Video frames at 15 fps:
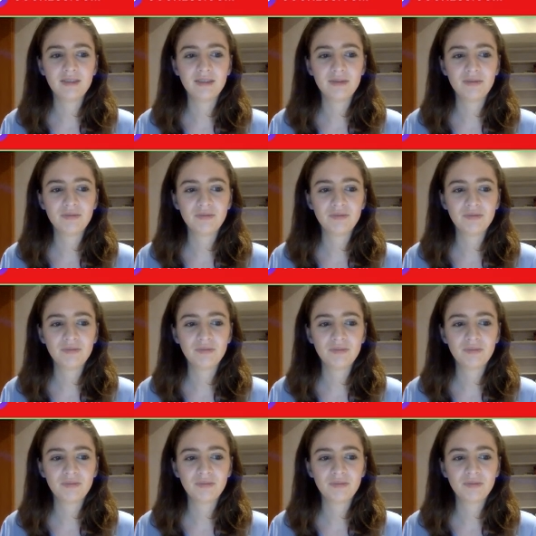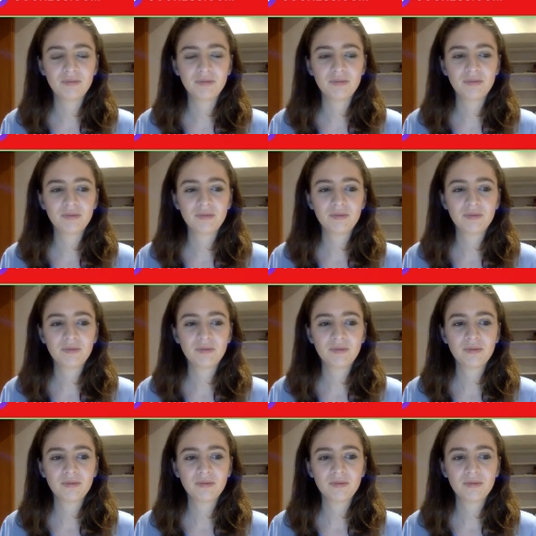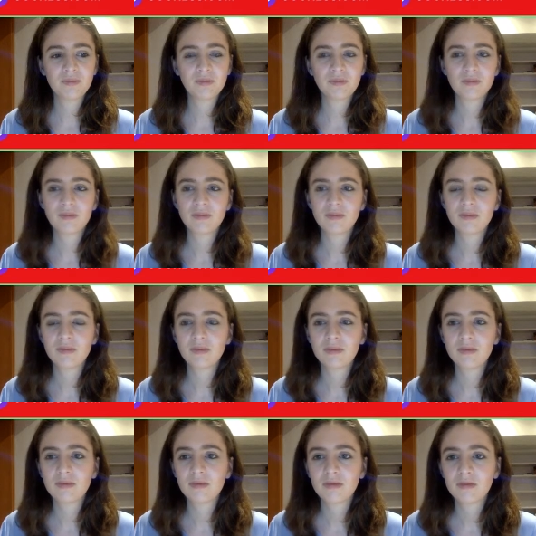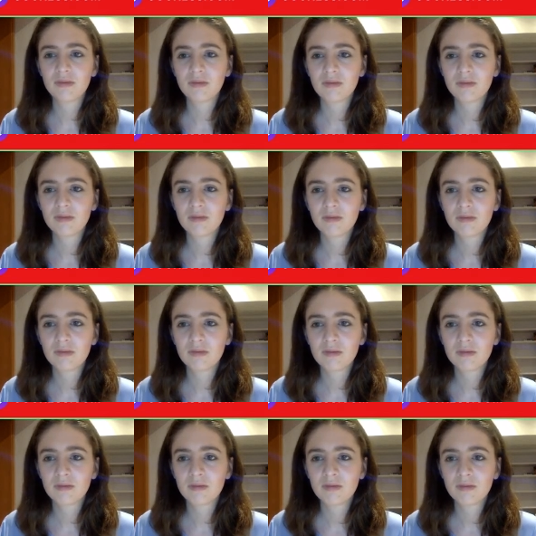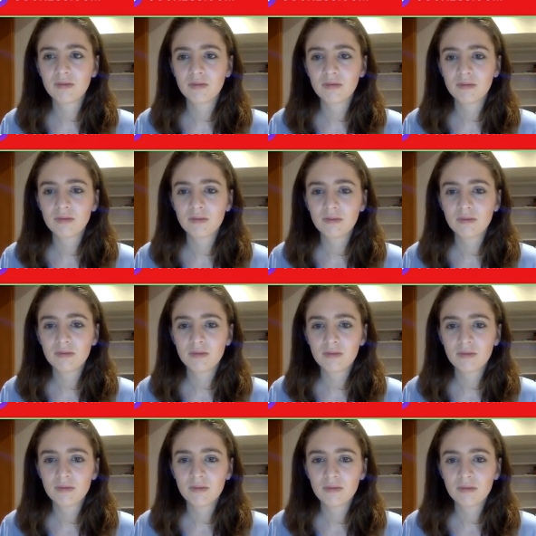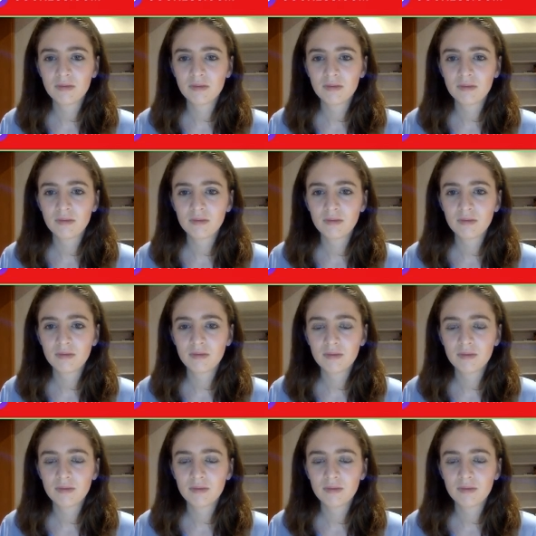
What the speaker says: (no one is talking)